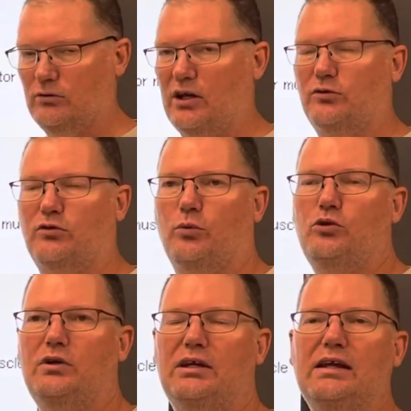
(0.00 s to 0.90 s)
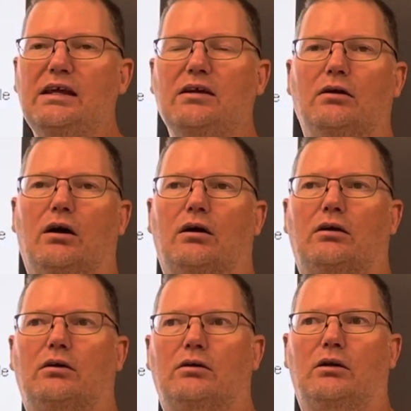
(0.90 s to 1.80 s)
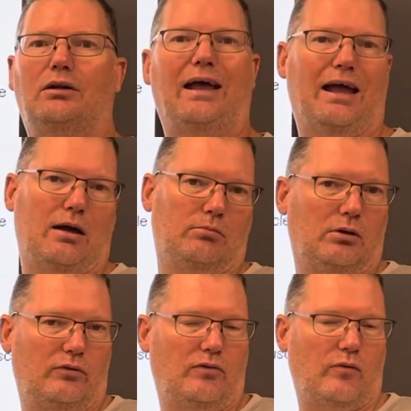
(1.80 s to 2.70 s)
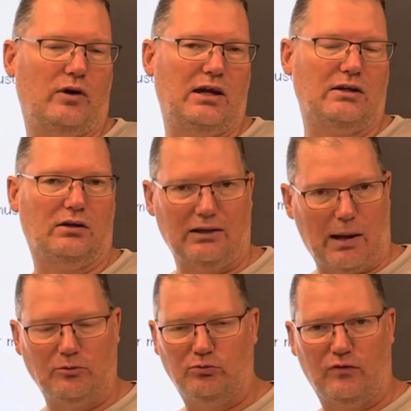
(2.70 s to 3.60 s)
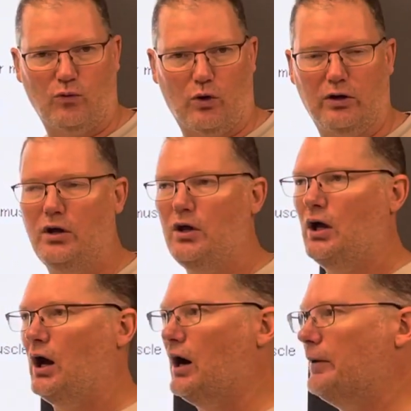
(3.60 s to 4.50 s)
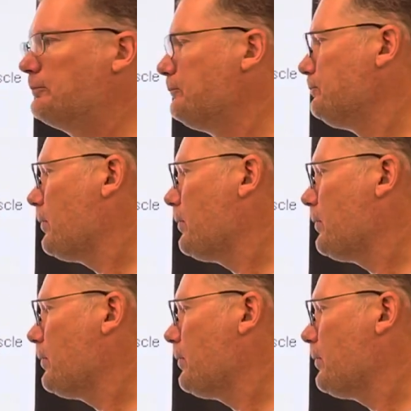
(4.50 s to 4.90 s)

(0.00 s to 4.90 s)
Okay, so when you eat a clam, if you've ever eaten clams before, um,